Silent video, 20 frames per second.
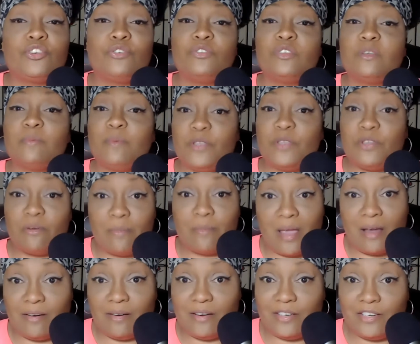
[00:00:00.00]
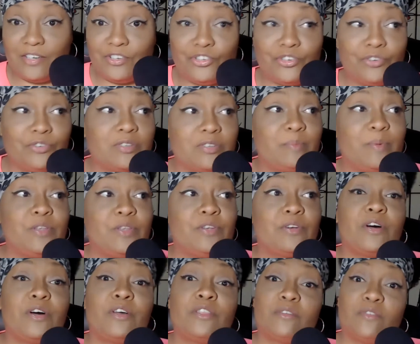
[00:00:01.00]
up in your marriage. It shows up in your
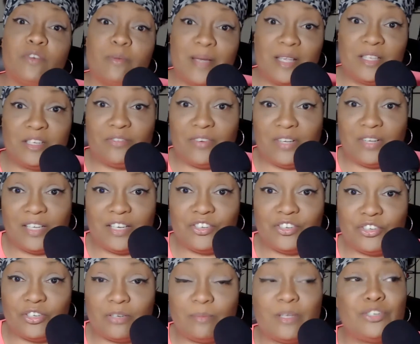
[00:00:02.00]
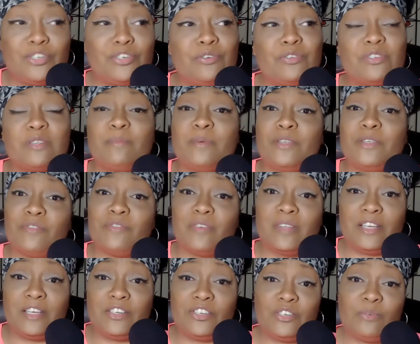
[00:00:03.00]
other romantic relationship. It shows up in your
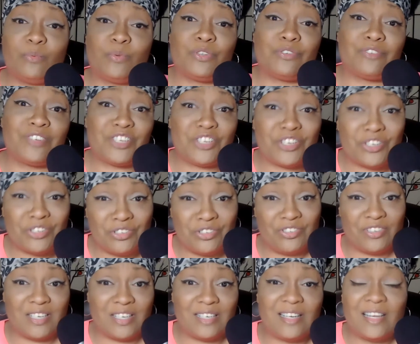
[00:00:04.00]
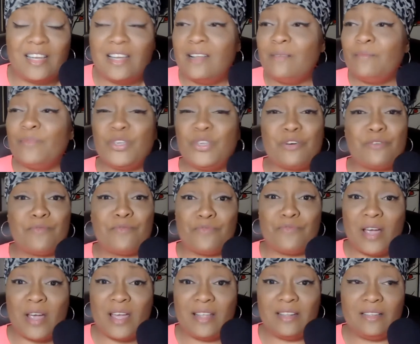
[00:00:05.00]
relationship with your children, your
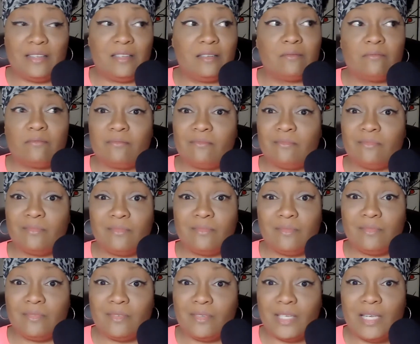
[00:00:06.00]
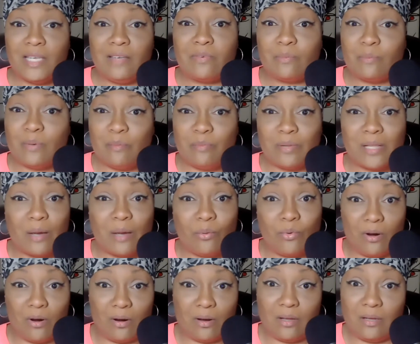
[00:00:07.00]
friends, even people at
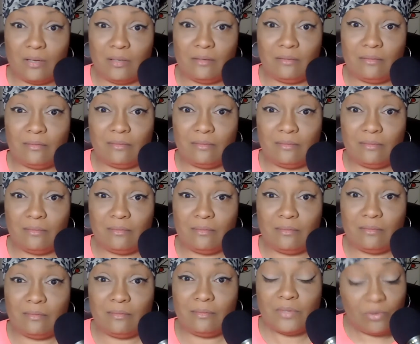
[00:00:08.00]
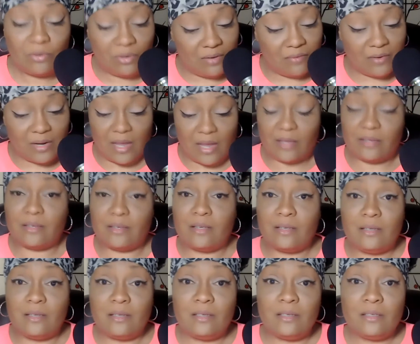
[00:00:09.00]
work. Don't even ask.
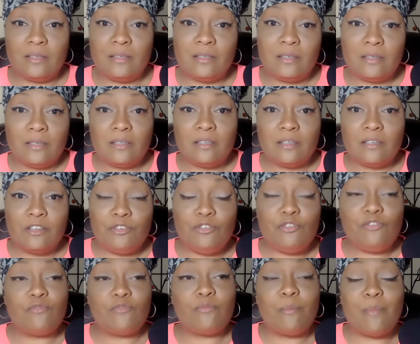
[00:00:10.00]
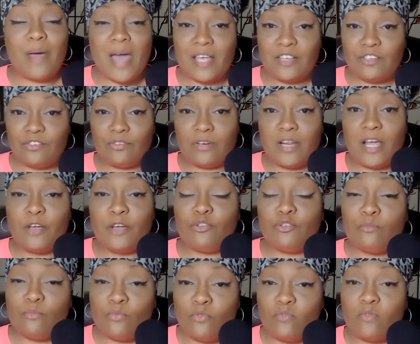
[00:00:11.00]
You've mastered how you
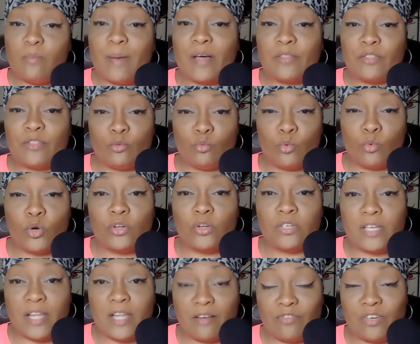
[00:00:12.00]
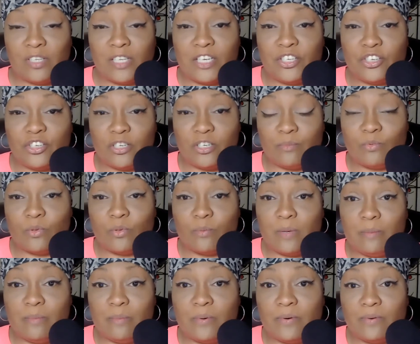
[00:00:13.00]
move about this world and have relationships with
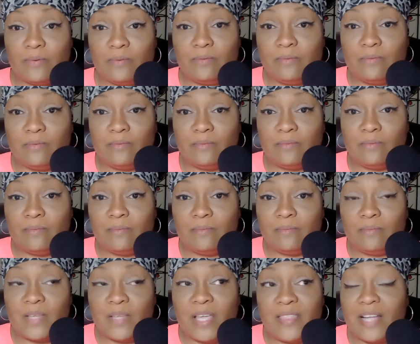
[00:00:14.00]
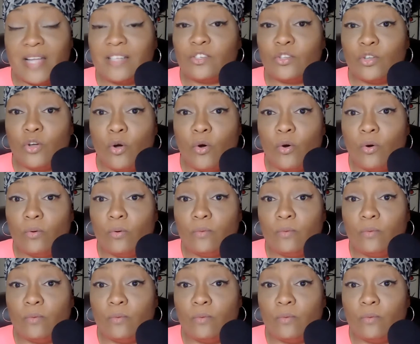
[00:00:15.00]
people. And that's the goal.